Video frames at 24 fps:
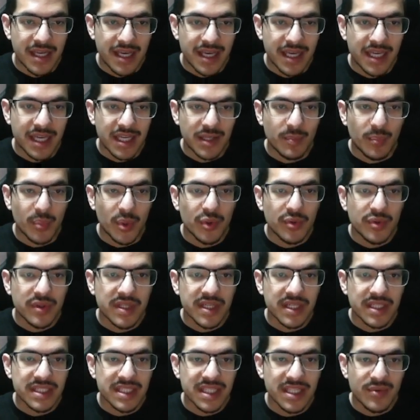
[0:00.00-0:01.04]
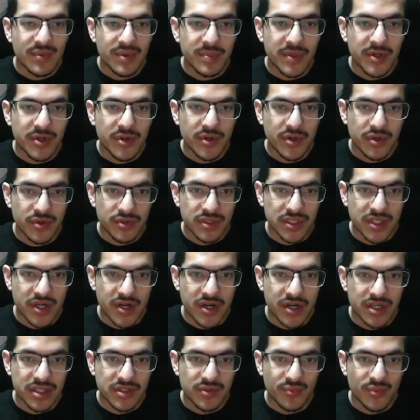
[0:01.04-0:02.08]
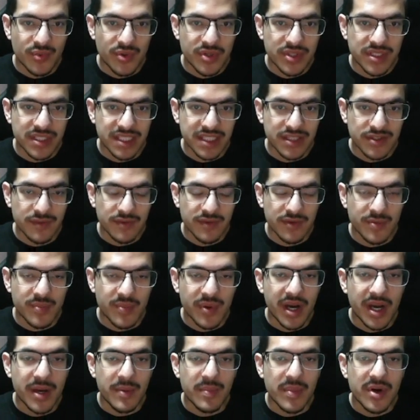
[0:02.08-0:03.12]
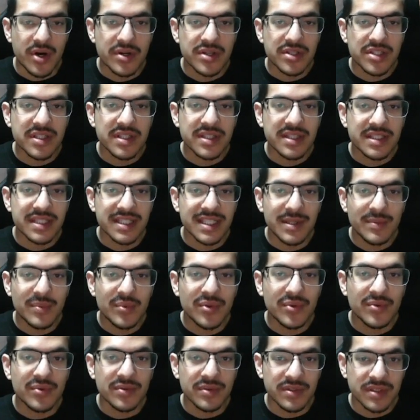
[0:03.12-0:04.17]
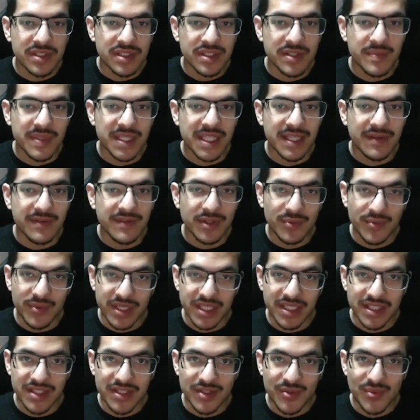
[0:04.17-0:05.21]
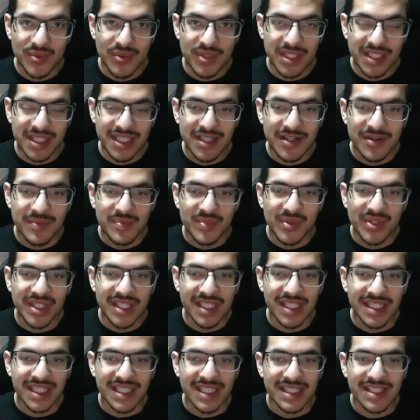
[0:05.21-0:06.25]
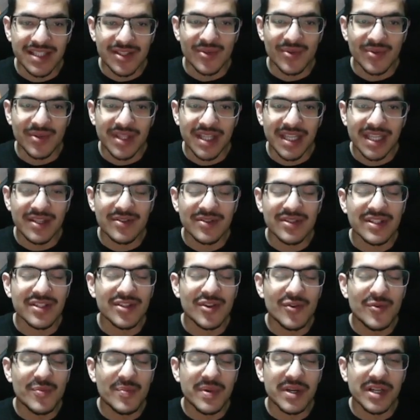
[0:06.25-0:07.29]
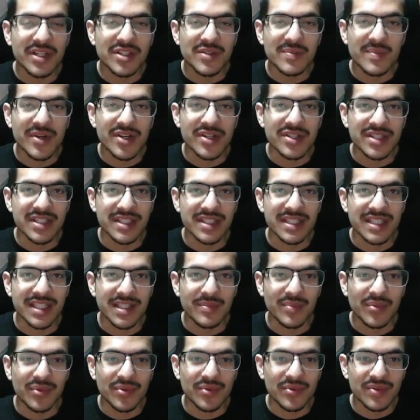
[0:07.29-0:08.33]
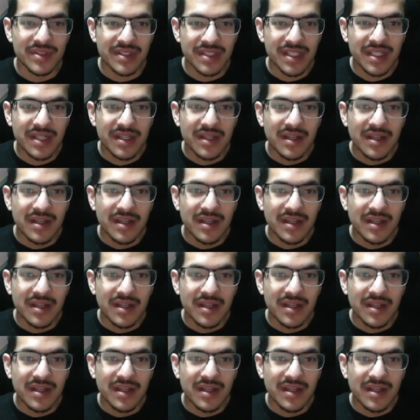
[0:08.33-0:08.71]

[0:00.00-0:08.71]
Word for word: And both Gusty Windmill Ghost cards were sent over by Margin Siebels to be given away to the community, so thank you so much, Margin Siebels.